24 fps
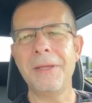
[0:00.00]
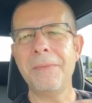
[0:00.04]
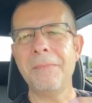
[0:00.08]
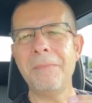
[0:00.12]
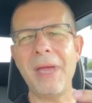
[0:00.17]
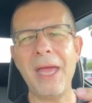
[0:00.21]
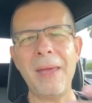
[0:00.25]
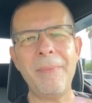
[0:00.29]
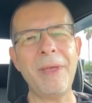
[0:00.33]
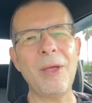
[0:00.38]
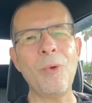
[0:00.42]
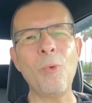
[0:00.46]

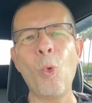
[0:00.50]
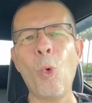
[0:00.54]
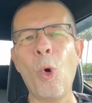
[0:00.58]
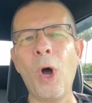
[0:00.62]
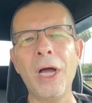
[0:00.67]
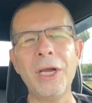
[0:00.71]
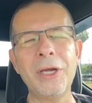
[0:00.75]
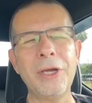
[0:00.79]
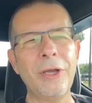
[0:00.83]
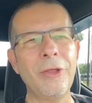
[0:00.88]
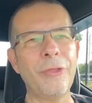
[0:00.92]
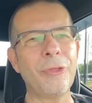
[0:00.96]
maybe
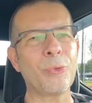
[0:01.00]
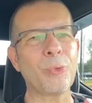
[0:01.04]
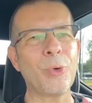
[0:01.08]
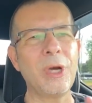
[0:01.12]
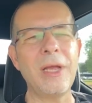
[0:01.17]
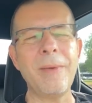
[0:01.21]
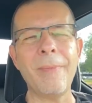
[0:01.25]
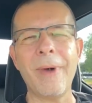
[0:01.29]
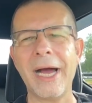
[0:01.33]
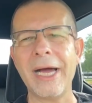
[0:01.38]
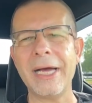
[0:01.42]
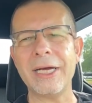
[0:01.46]
one to
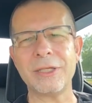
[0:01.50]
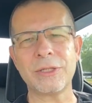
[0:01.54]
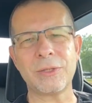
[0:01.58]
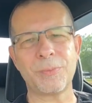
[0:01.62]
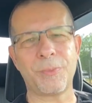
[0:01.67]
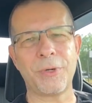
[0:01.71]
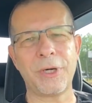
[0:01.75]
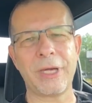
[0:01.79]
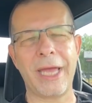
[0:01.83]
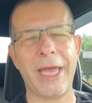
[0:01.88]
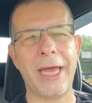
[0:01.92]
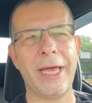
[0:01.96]
three miles
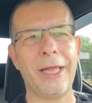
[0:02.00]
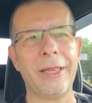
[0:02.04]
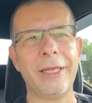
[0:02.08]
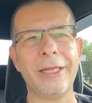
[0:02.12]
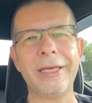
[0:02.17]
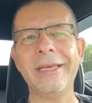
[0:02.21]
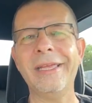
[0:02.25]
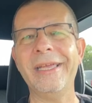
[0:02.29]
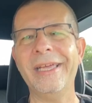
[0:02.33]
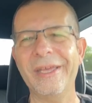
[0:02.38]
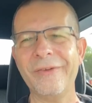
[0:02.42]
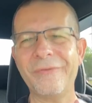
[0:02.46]
per
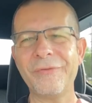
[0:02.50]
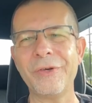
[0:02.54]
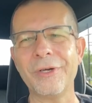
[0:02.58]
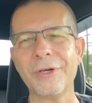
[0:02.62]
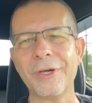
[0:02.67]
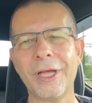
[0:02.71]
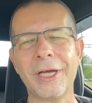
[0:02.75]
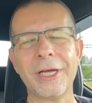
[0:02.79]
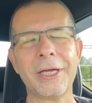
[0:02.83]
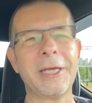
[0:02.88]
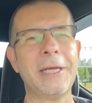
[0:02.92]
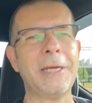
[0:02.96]
gallon if you're
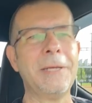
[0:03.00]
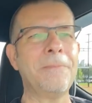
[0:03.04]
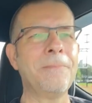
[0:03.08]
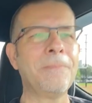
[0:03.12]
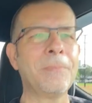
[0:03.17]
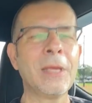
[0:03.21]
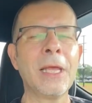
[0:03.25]
lucky.